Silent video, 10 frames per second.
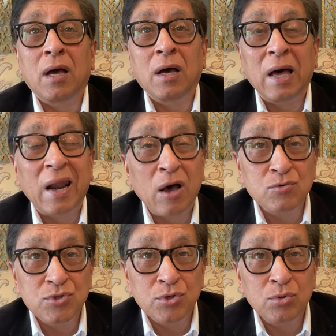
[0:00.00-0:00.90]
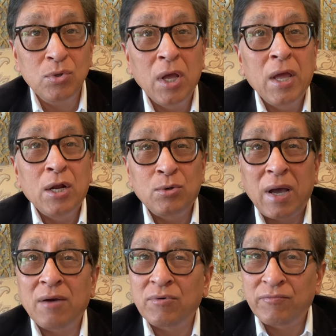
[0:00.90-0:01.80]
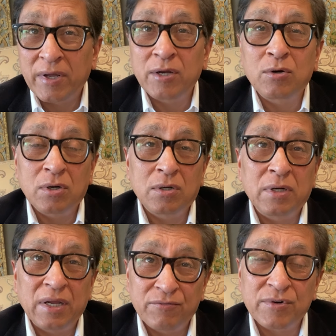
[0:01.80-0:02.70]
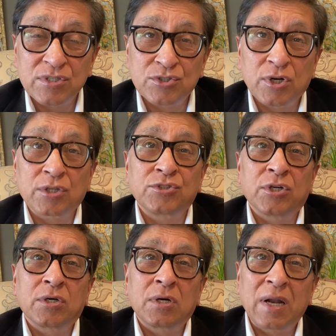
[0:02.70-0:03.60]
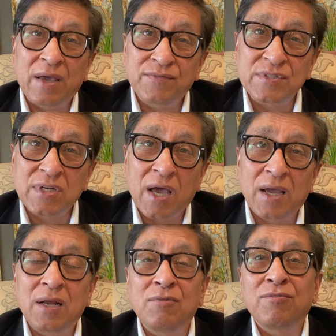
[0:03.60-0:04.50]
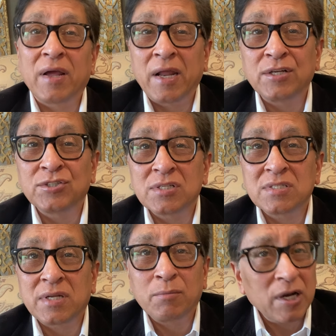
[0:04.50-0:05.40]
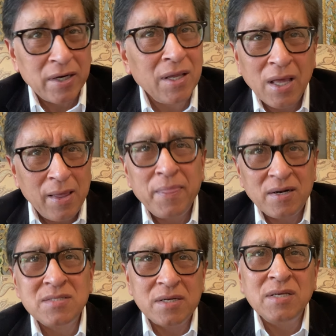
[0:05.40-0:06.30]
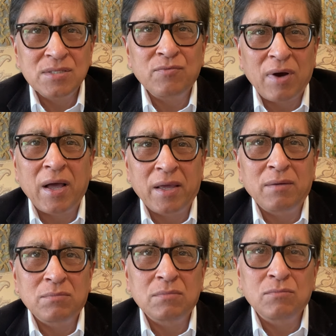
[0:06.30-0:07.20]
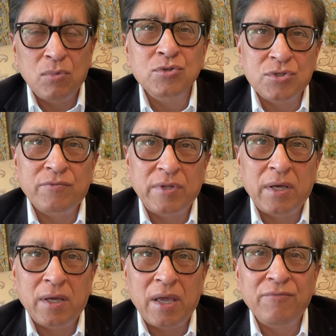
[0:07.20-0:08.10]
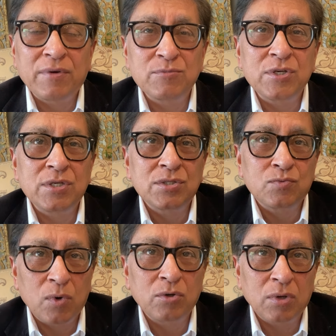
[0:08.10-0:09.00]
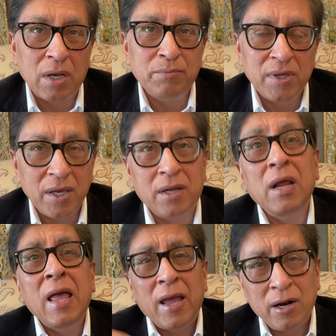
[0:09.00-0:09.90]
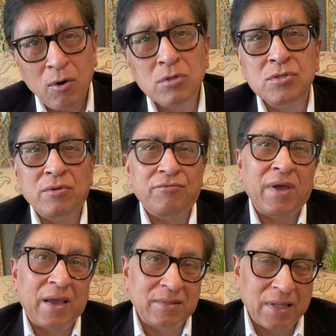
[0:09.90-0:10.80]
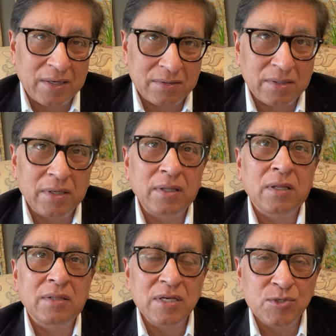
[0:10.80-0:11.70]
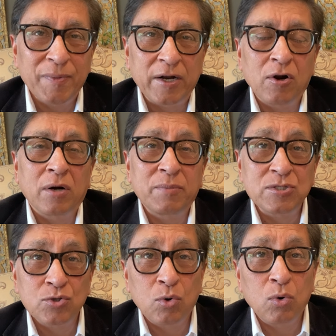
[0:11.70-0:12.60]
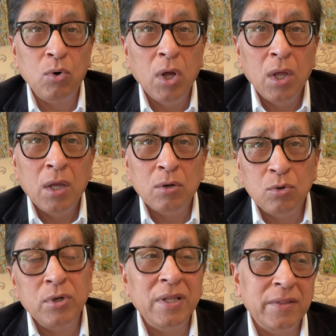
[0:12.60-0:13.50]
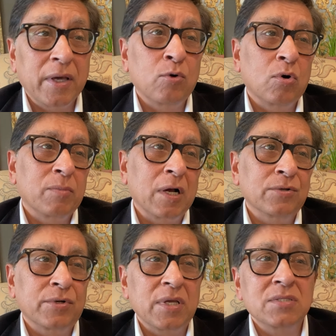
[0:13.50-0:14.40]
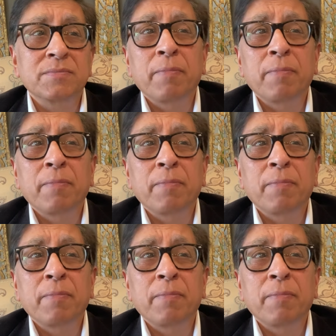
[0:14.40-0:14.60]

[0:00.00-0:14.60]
allows you to have a very good infrastructure, lifestyle, financial stability. That's the reason why most of the FMGs want to come here, and also the fact that the things might not be so good in their home countries.